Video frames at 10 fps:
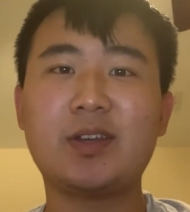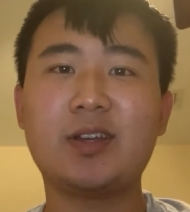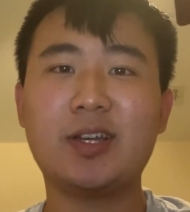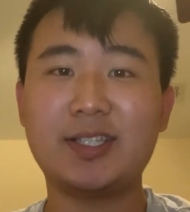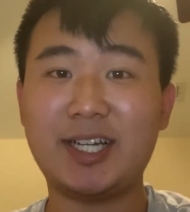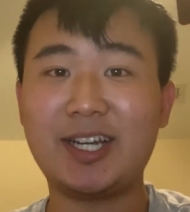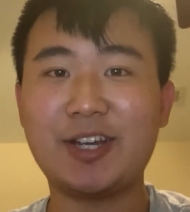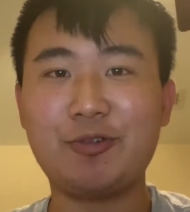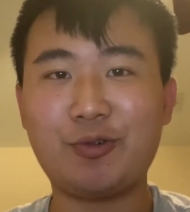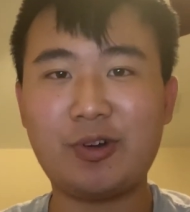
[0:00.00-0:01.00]
I decided to
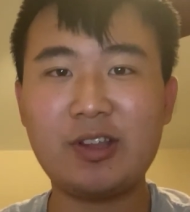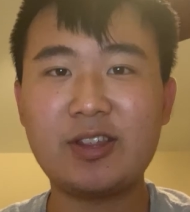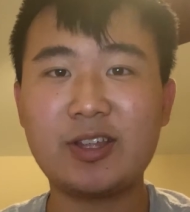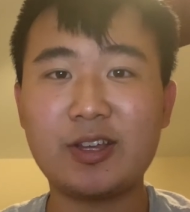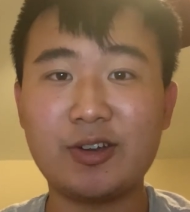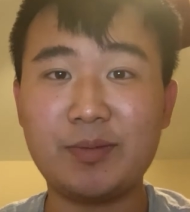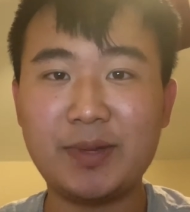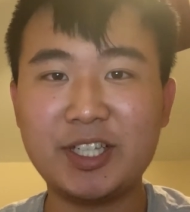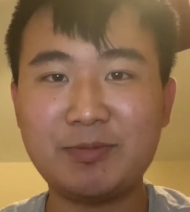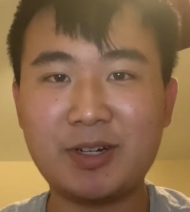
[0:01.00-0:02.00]
go north, go to
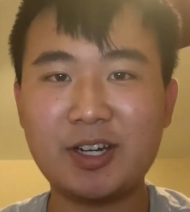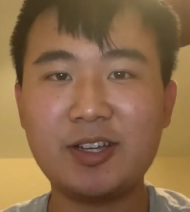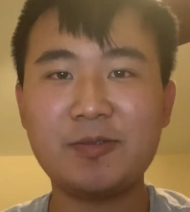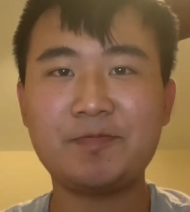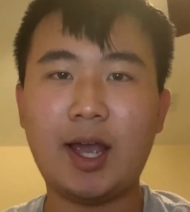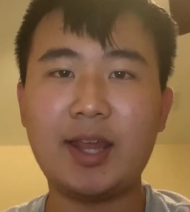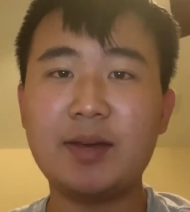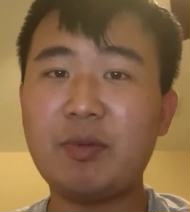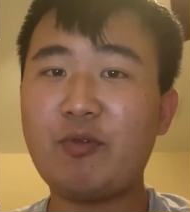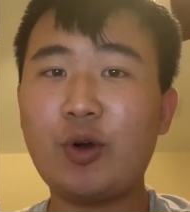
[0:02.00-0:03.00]
Pittsburgh. And then
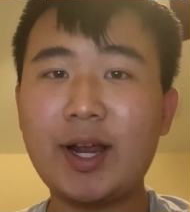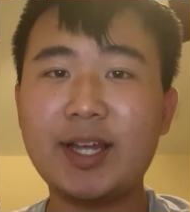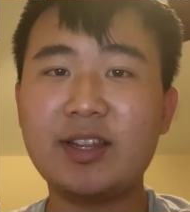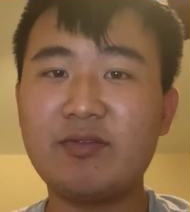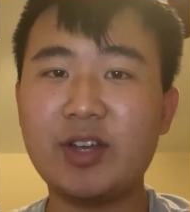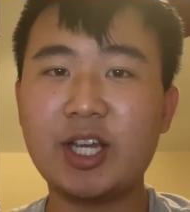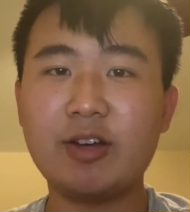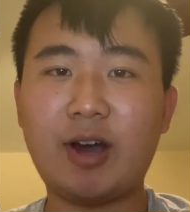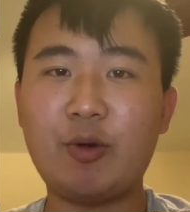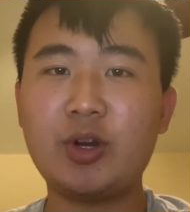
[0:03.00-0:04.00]
before I end the
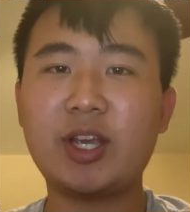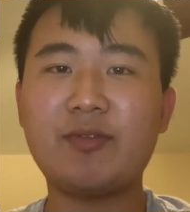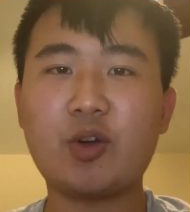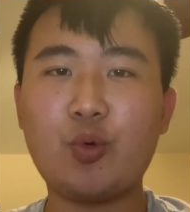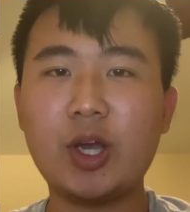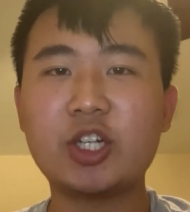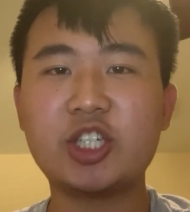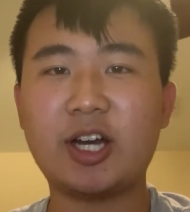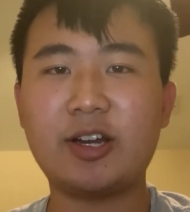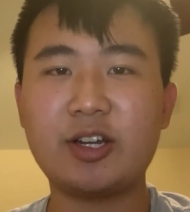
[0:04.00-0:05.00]
video, I want to give a quick
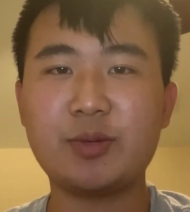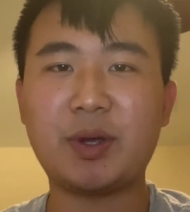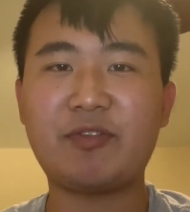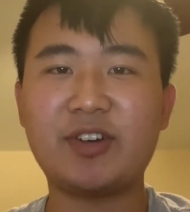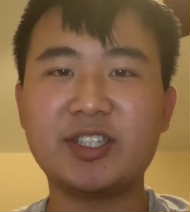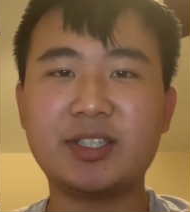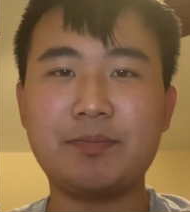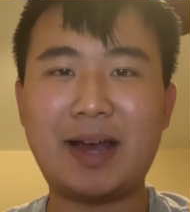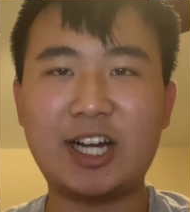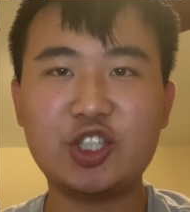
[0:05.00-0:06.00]
shout out to my friend
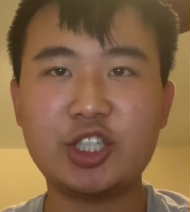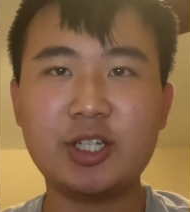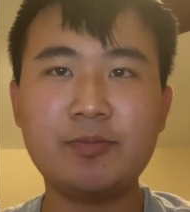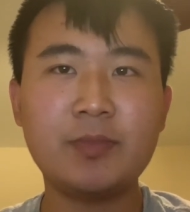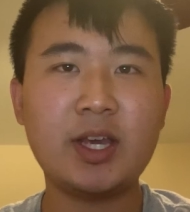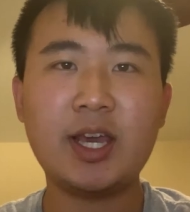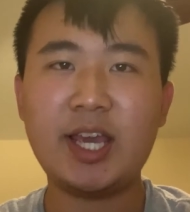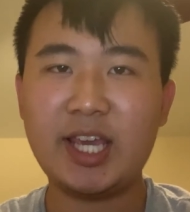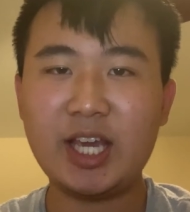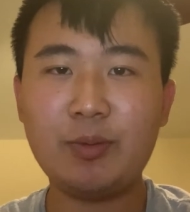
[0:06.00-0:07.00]
Sebastian.
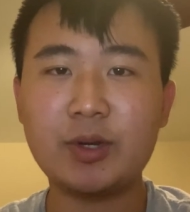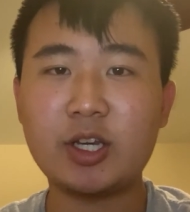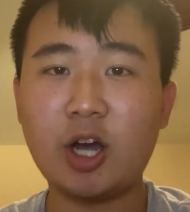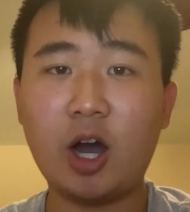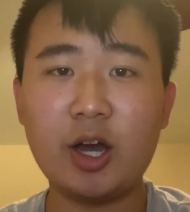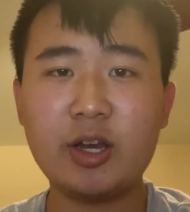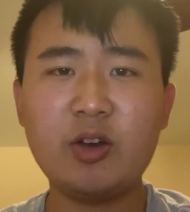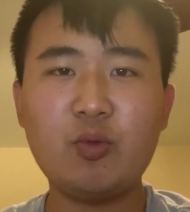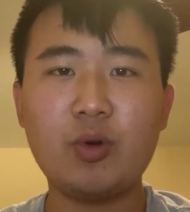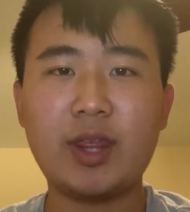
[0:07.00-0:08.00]
He helped a
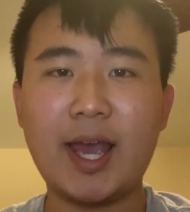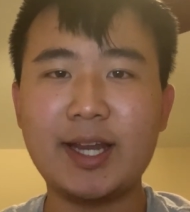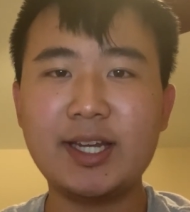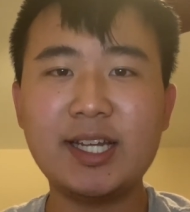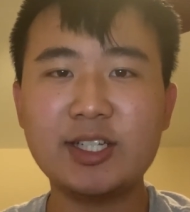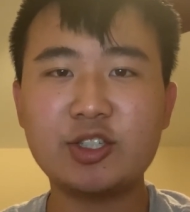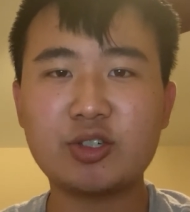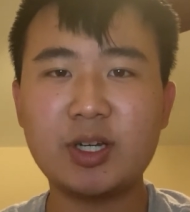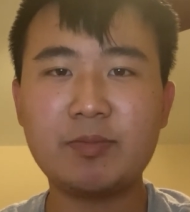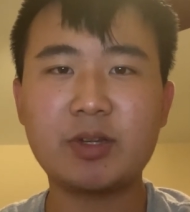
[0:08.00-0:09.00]
ton with editing the
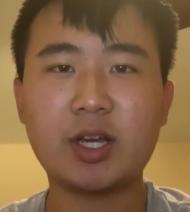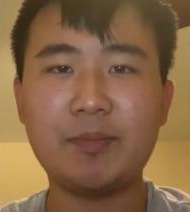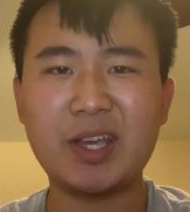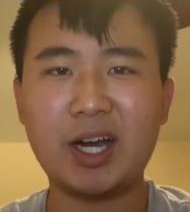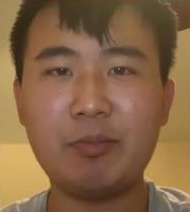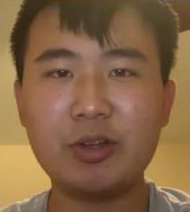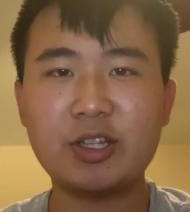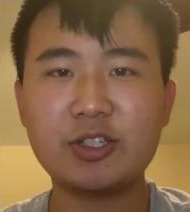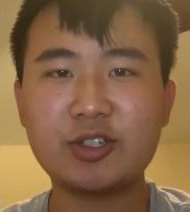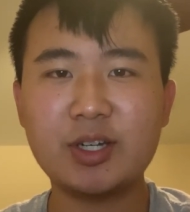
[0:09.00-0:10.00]
script, coming up with the
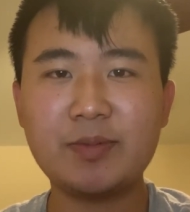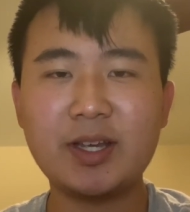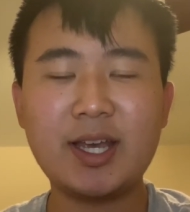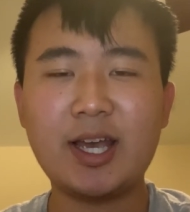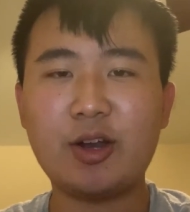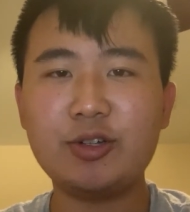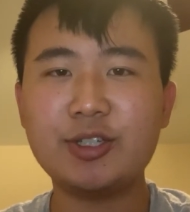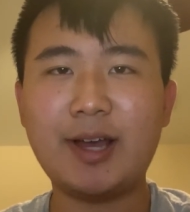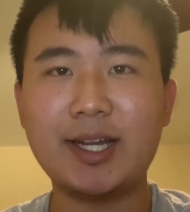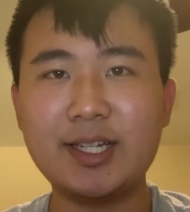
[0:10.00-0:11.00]
script, and
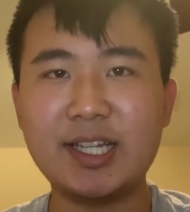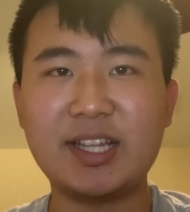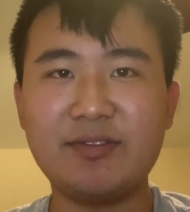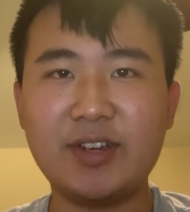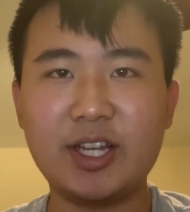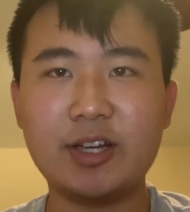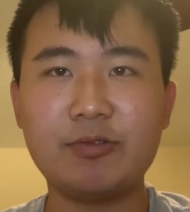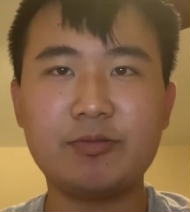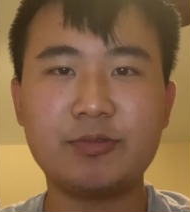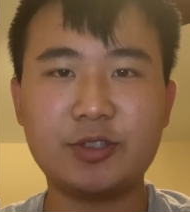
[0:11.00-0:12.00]
also editing the video.
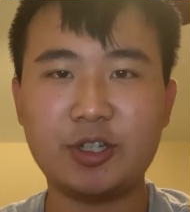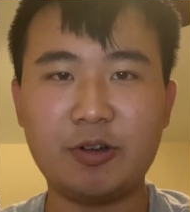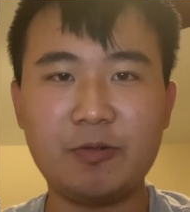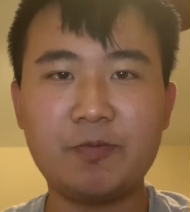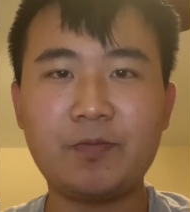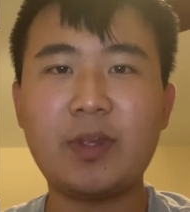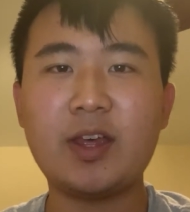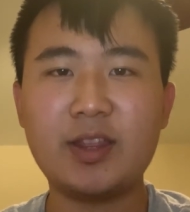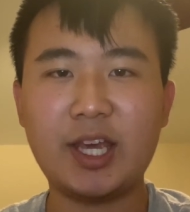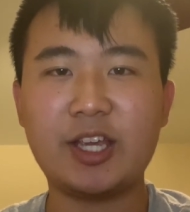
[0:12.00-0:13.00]
So
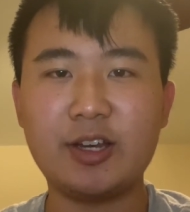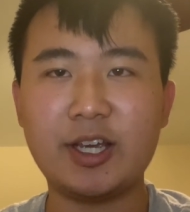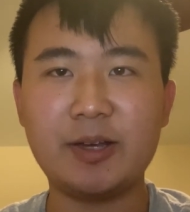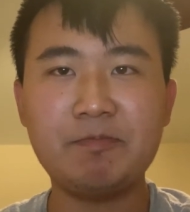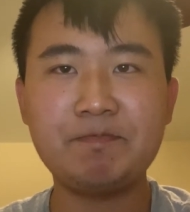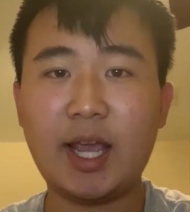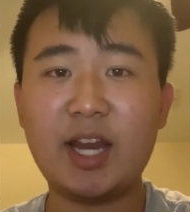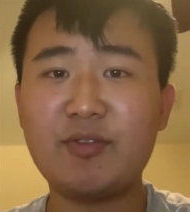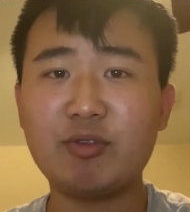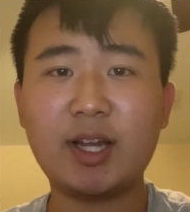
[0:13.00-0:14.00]
thank you to him. And
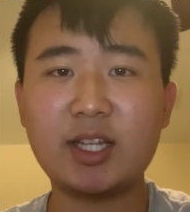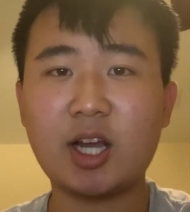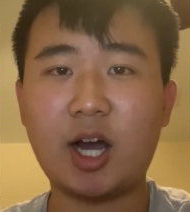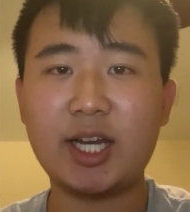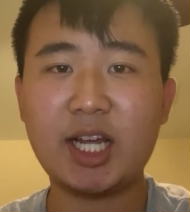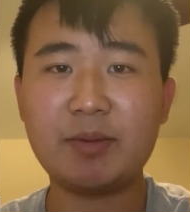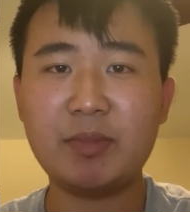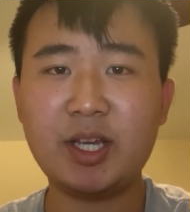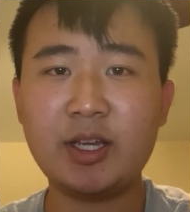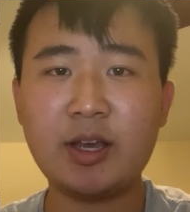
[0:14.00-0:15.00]
if you'd like to contact
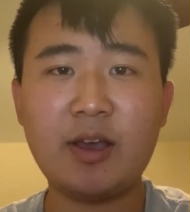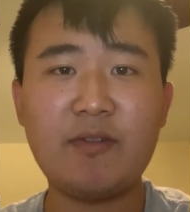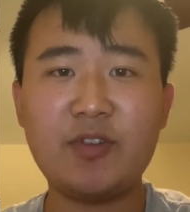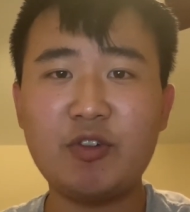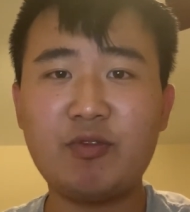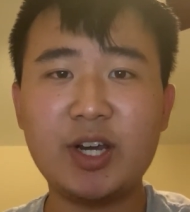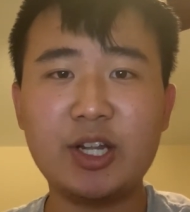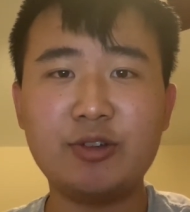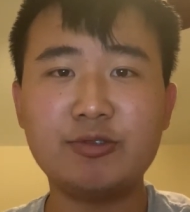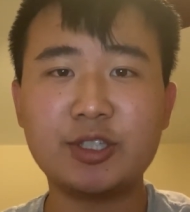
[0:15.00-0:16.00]
me, feel free to
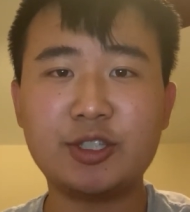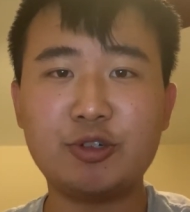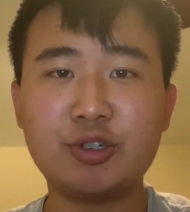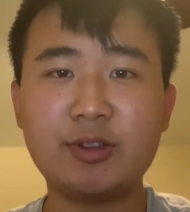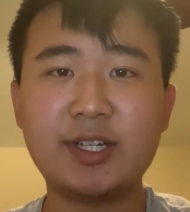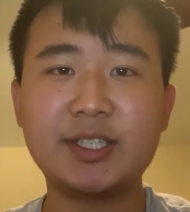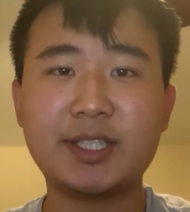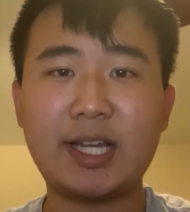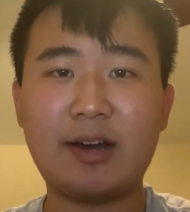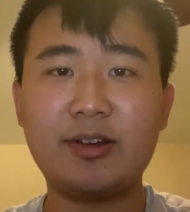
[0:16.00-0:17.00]
use the social links
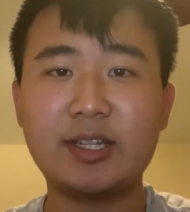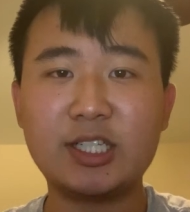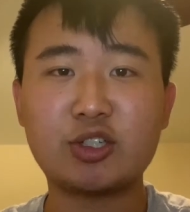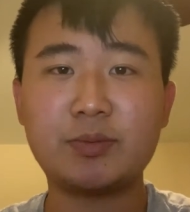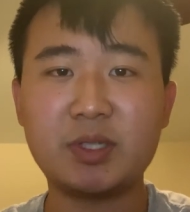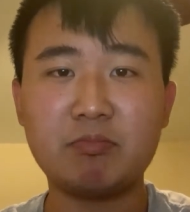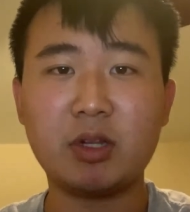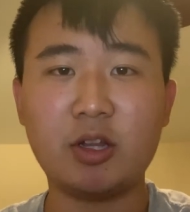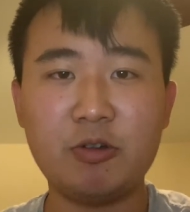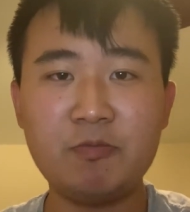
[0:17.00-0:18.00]
down in the description
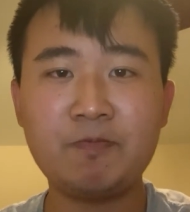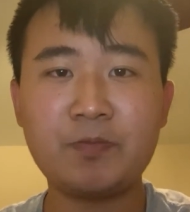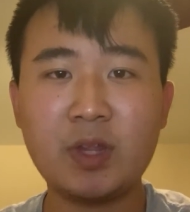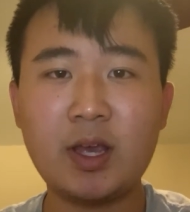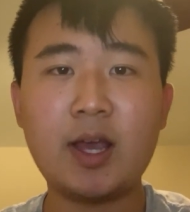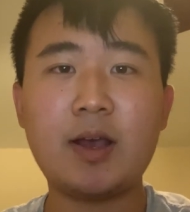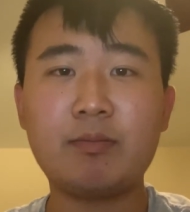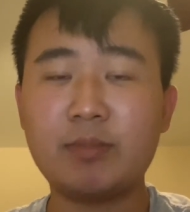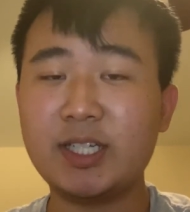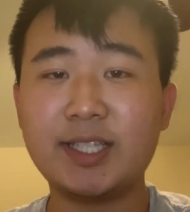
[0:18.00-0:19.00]
below.
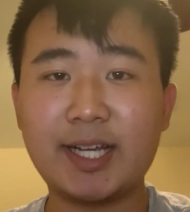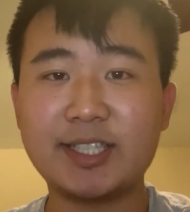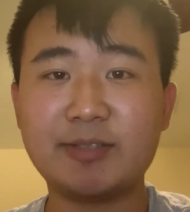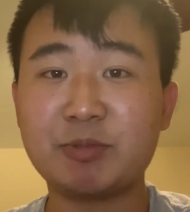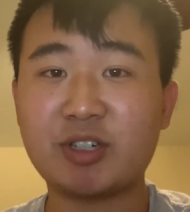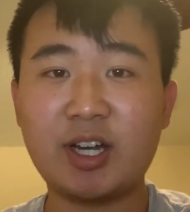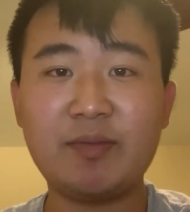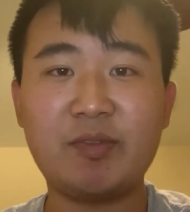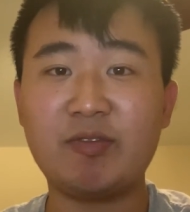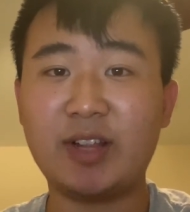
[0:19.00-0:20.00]
Please like and subscribe
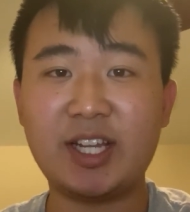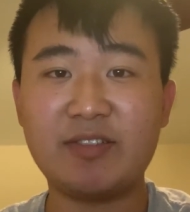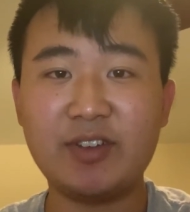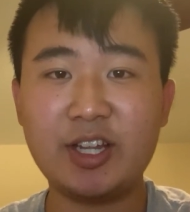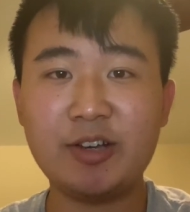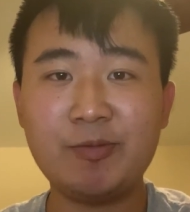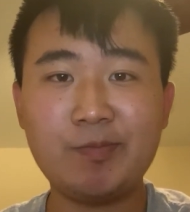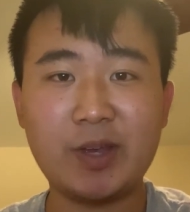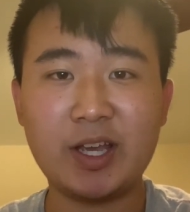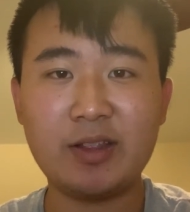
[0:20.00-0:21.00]
if you liked the video,
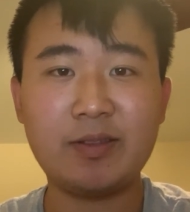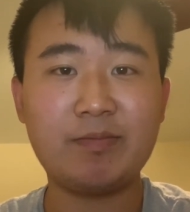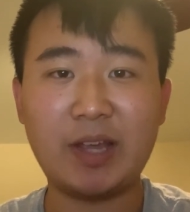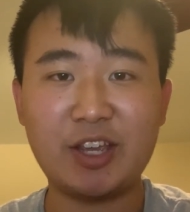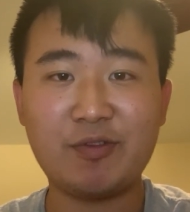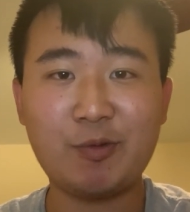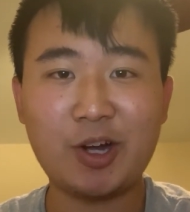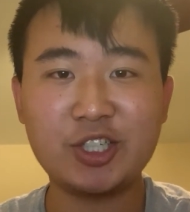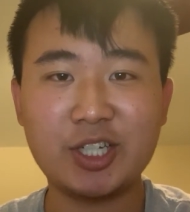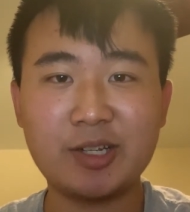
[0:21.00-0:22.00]
and thank you for
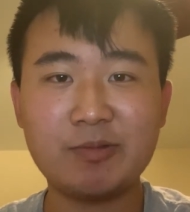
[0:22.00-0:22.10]
watching.